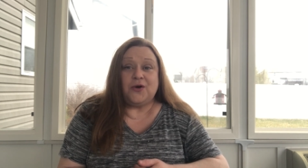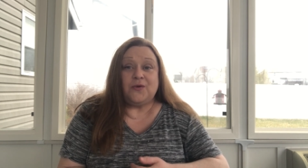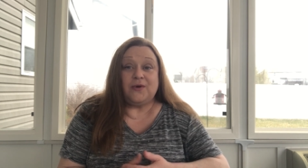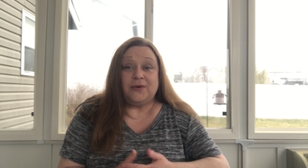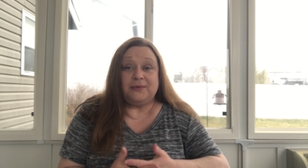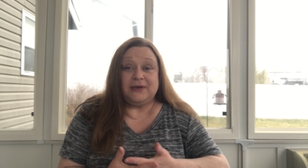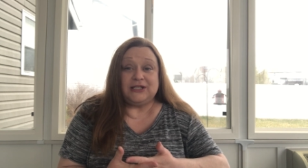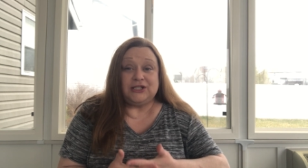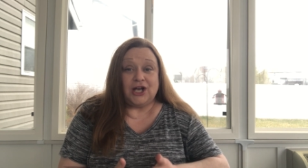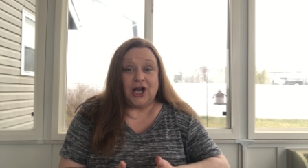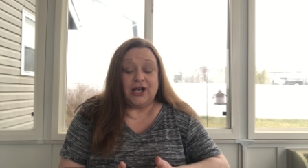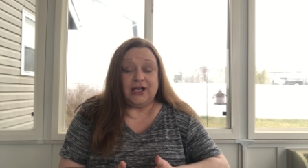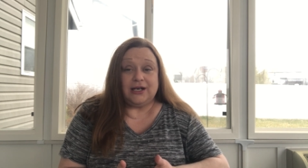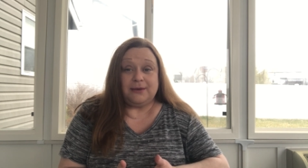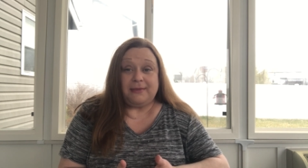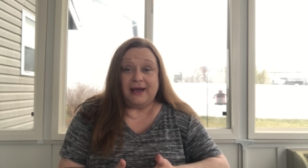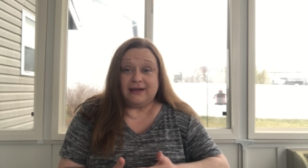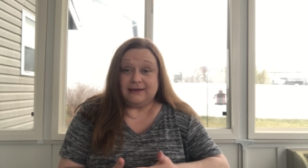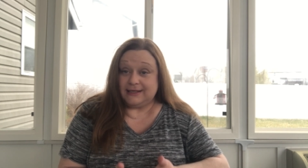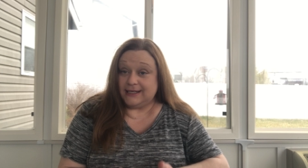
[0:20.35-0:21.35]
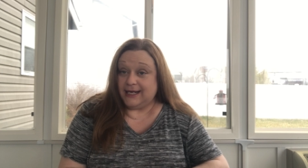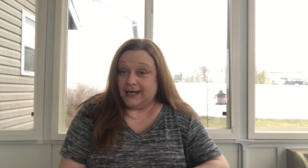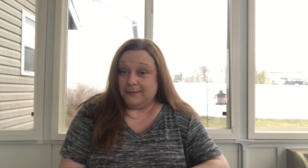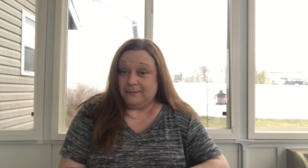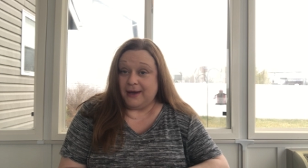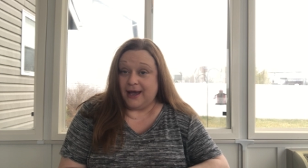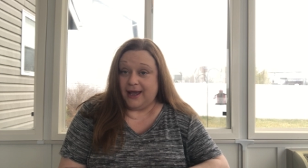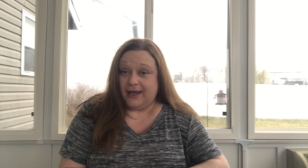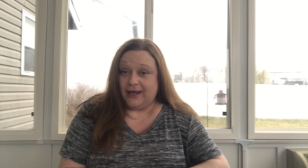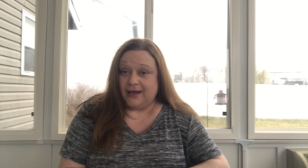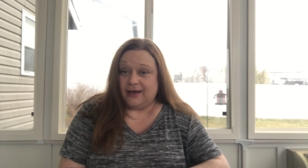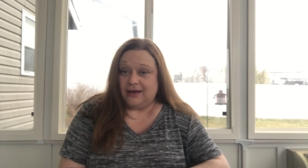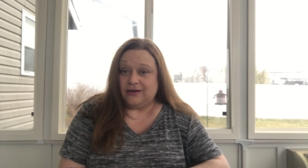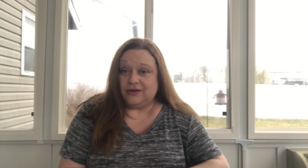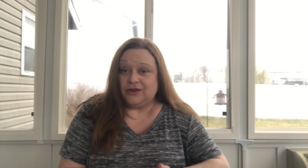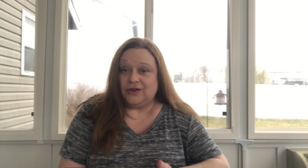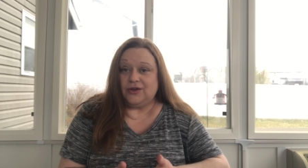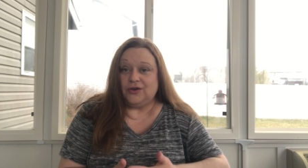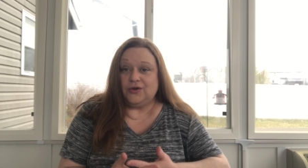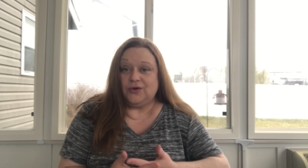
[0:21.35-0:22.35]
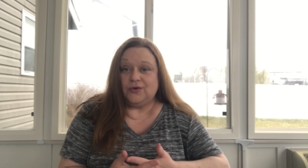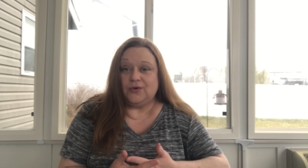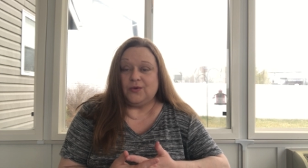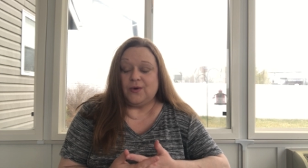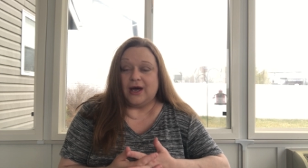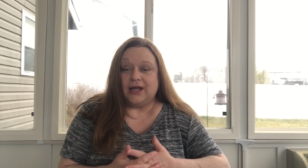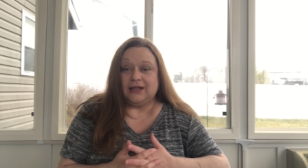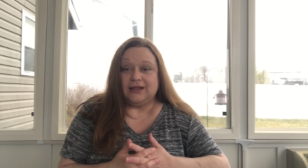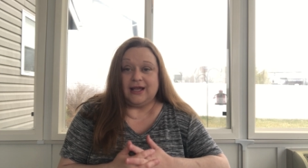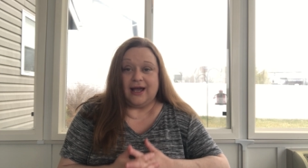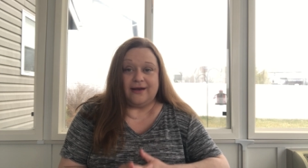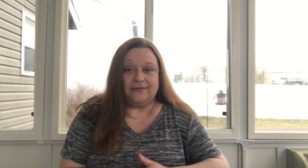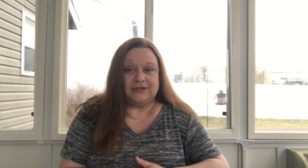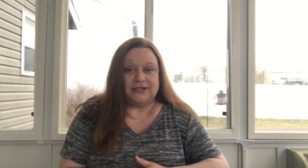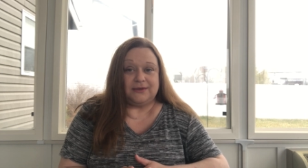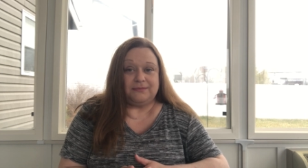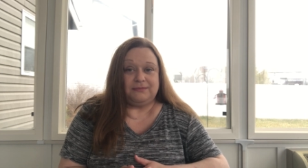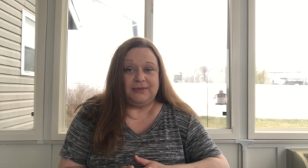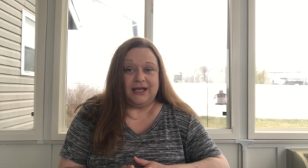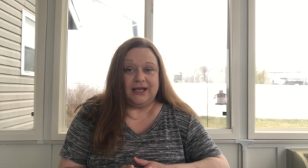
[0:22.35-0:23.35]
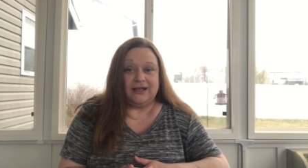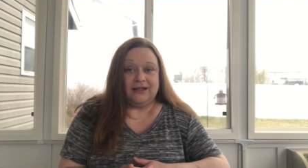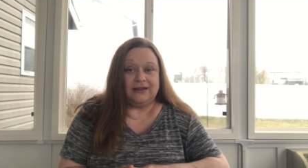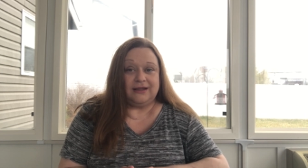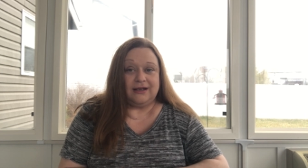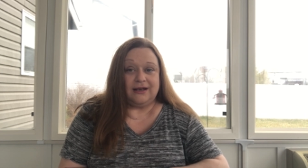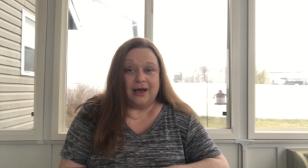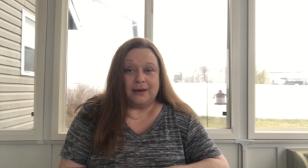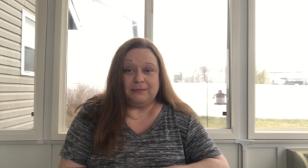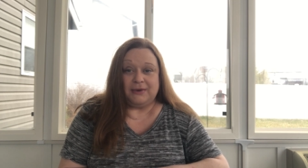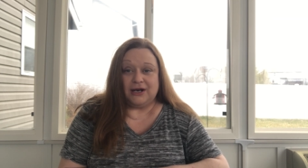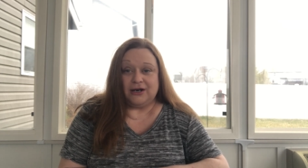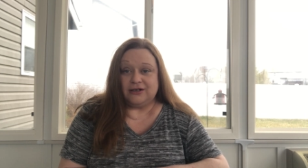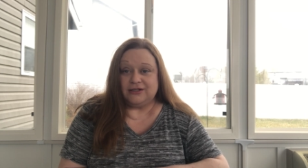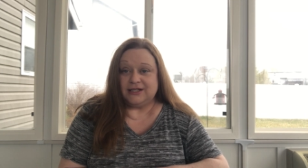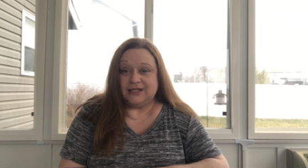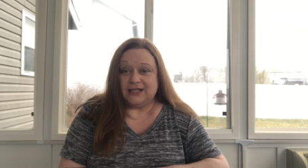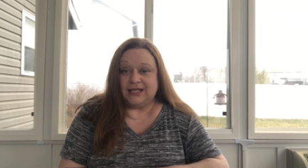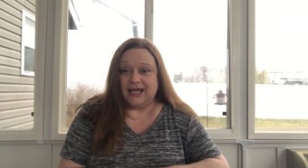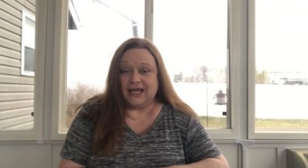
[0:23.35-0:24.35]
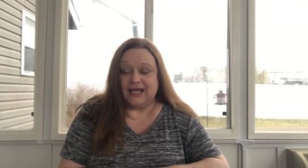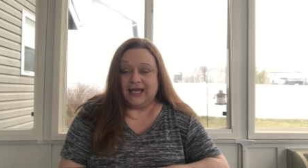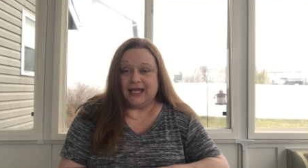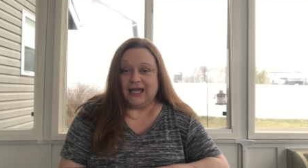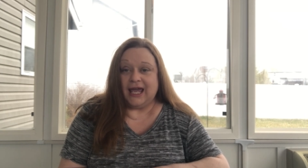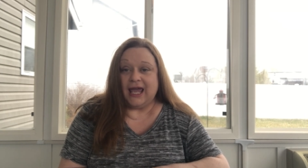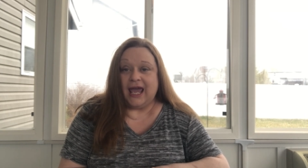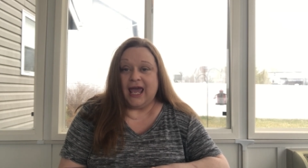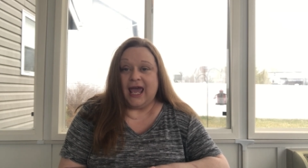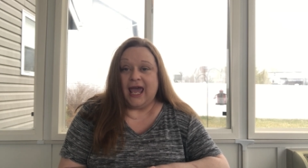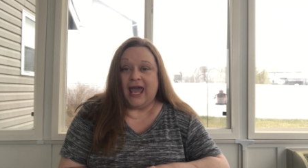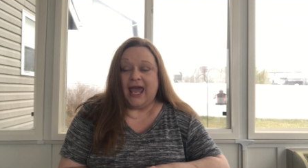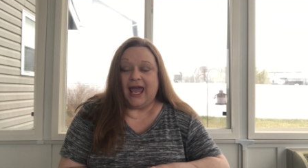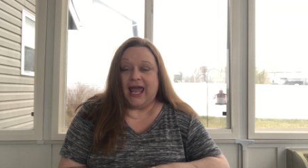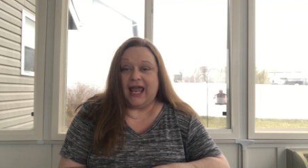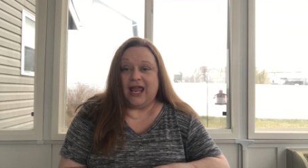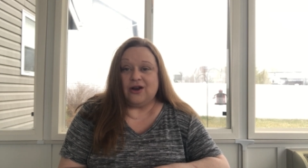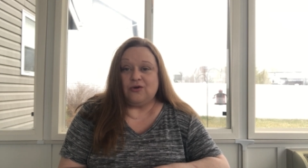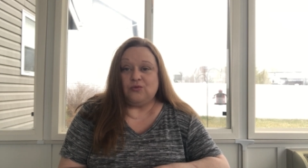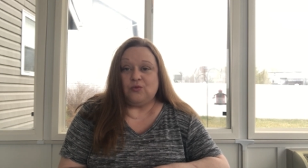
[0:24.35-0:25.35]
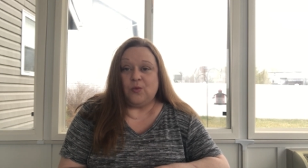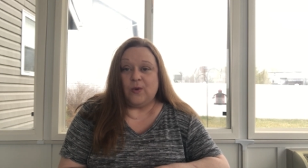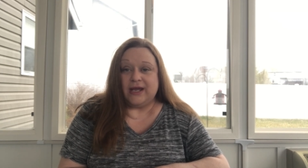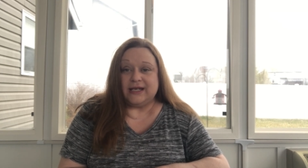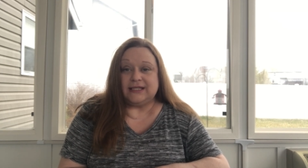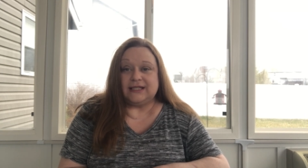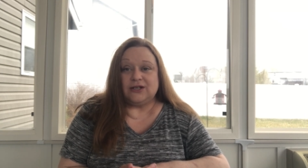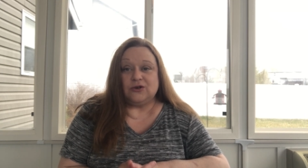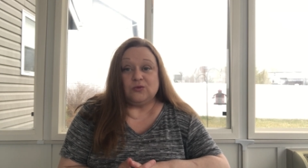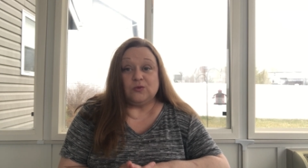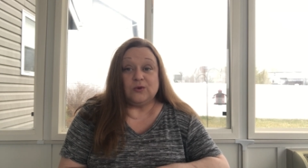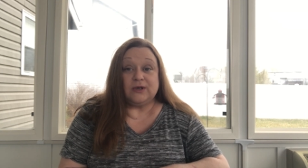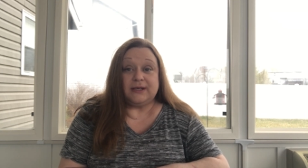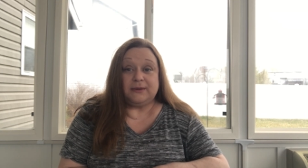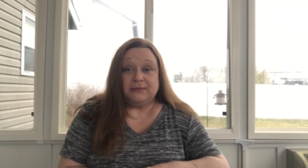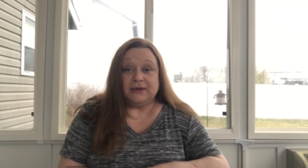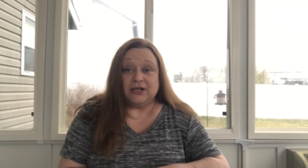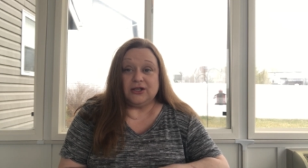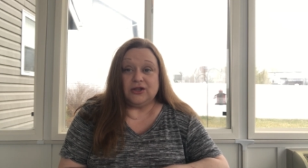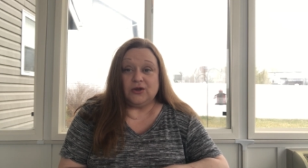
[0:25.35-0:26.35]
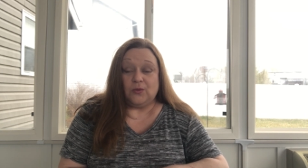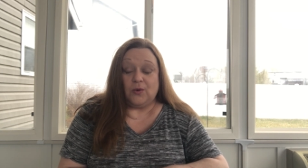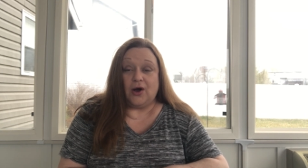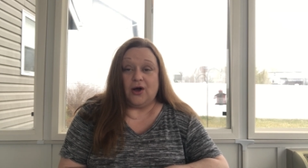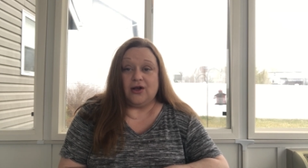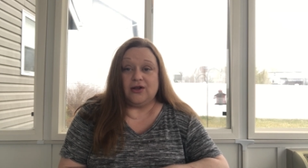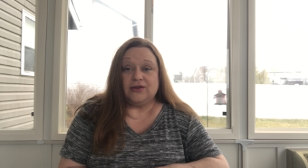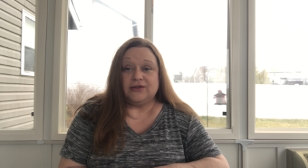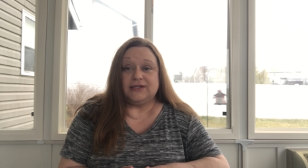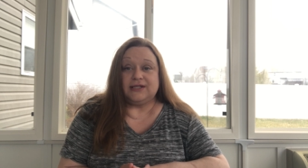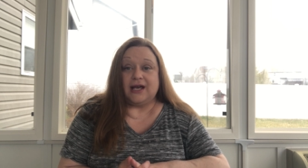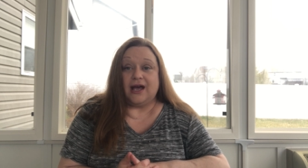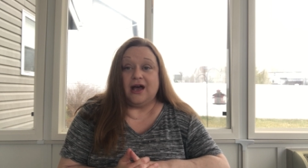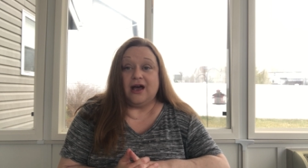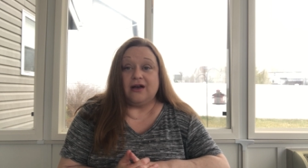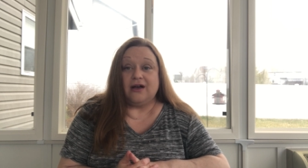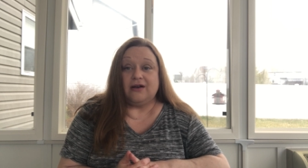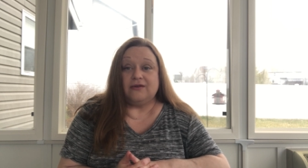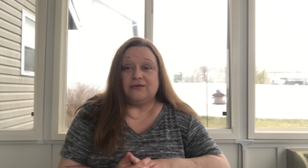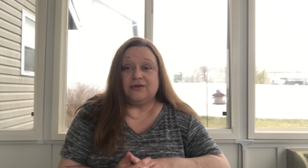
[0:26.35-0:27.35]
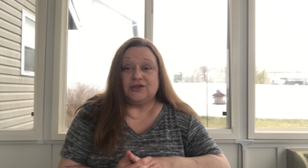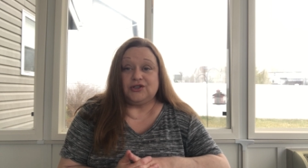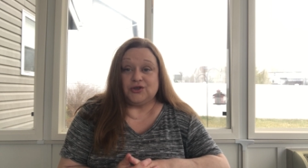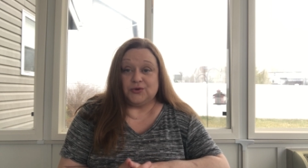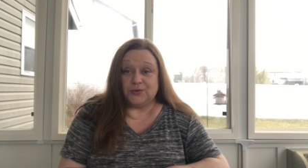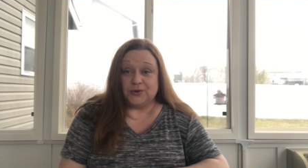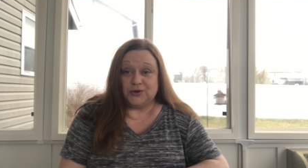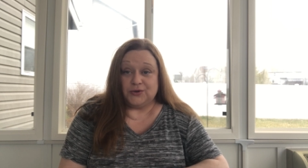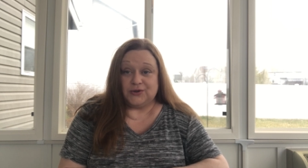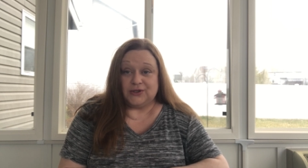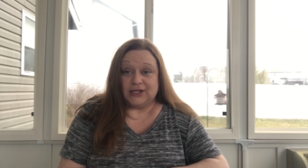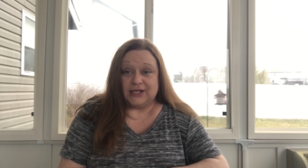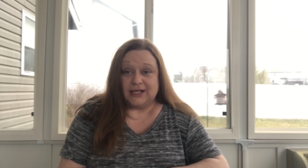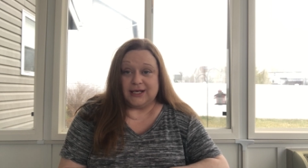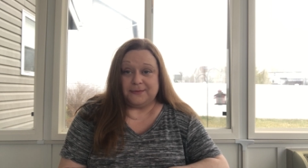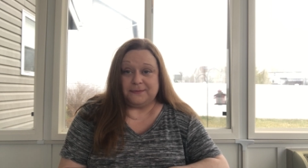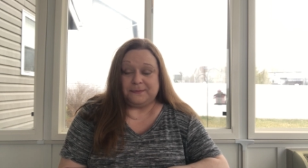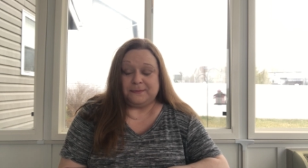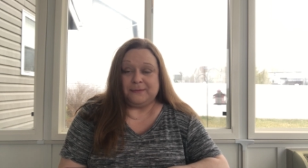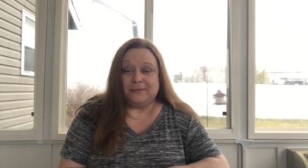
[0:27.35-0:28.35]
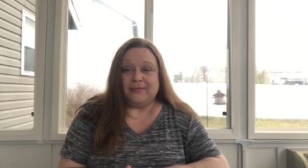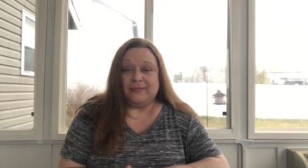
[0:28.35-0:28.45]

We've been talking about Nehemiah, who left being the cupbearer to the king and went to rebuild the walls of Jerusalem.